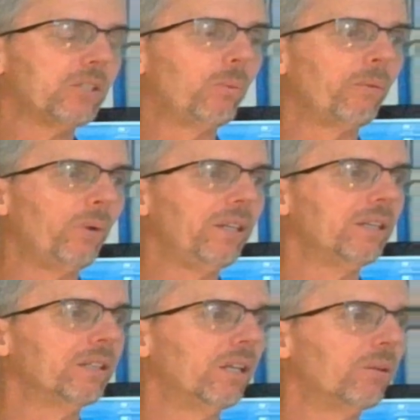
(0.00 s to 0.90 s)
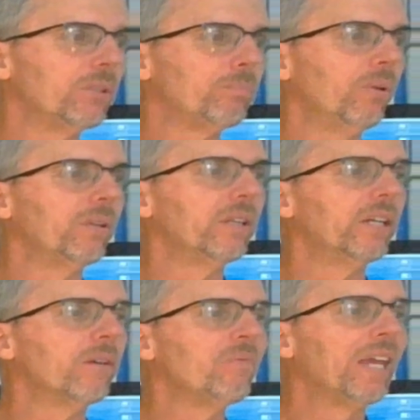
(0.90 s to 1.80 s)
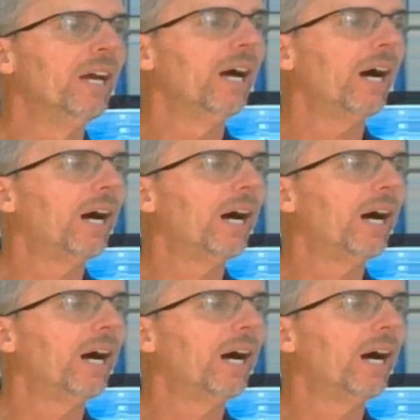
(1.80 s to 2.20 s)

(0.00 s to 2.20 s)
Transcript: So that's one way that it'll always pull in there.